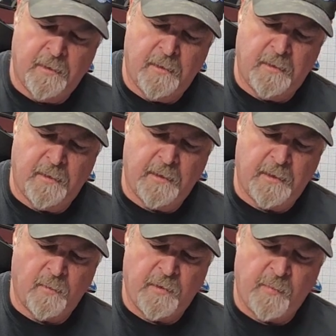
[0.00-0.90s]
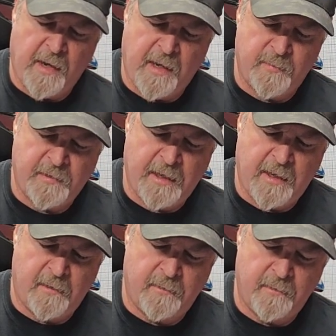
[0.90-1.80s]
and again, when it bottoms
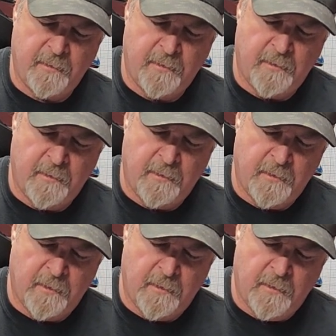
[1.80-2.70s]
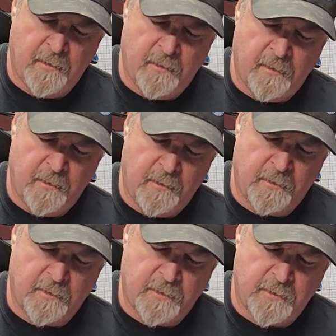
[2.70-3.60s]
out, you're
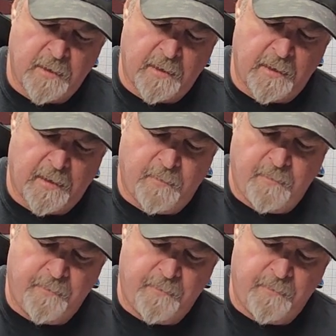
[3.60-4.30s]
just gonna snug it up.